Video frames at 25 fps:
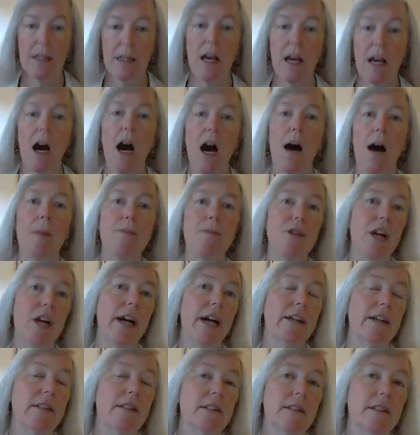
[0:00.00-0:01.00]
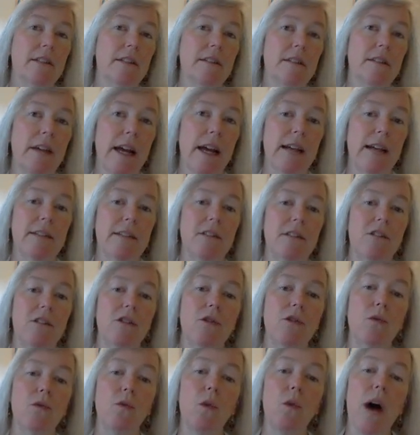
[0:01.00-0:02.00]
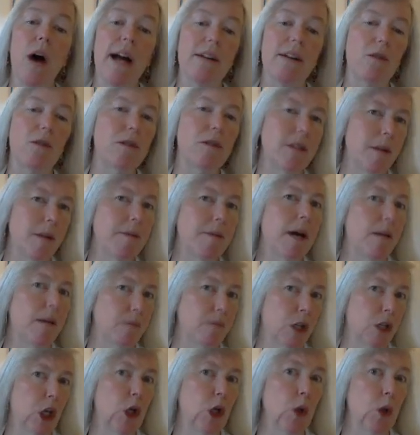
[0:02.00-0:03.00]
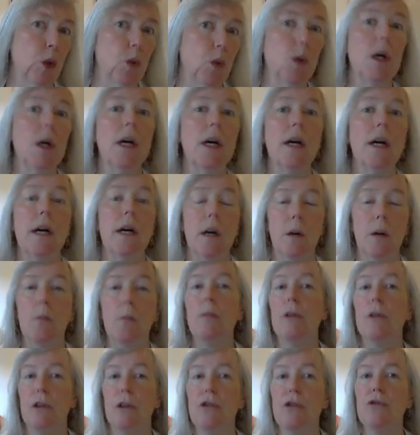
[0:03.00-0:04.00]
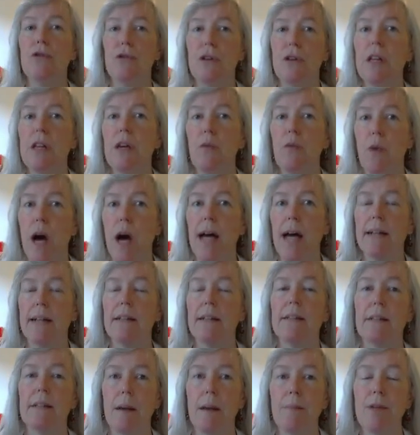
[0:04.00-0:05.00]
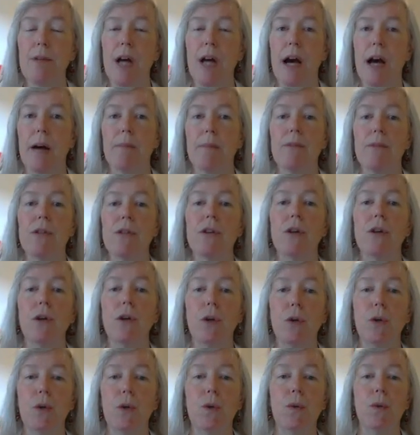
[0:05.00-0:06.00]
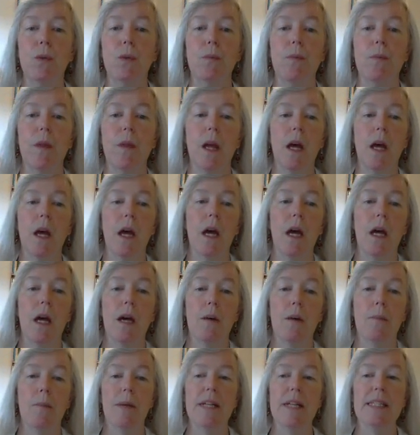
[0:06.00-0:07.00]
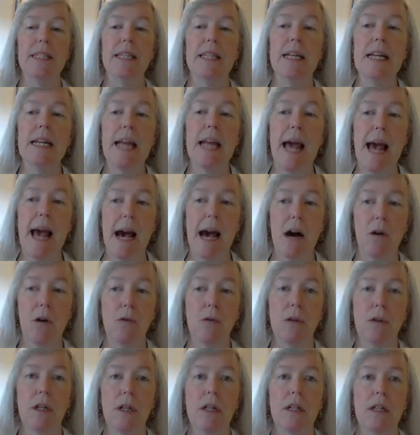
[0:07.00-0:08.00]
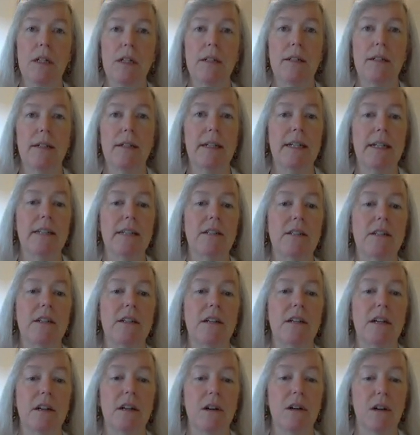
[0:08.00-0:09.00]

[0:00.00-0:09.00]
The object answers what, or sometimes who. Usually what, sometimes who. But it's a noun. It's